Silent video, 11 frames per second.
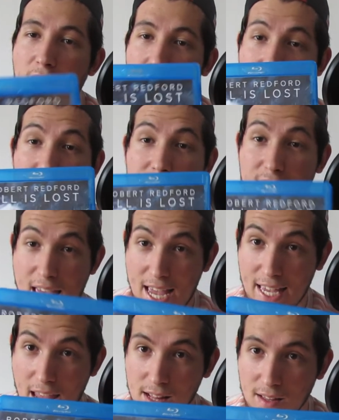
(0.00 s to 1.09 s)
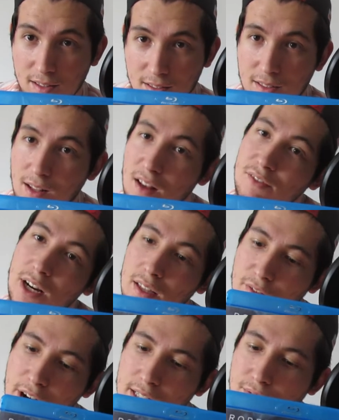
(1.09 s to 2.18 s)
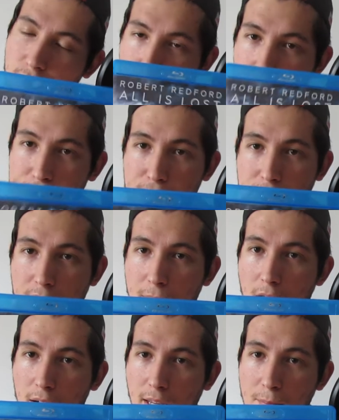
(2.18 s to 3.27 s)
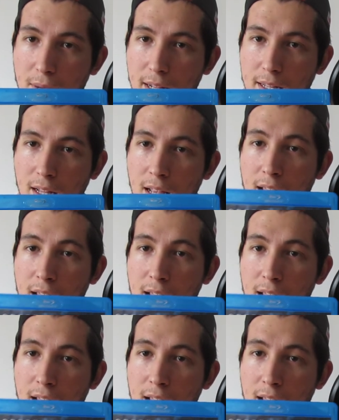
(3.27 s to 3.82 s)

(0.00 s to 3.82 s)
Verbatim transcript: And yet again, like the rest of them, this was in the bargain bin.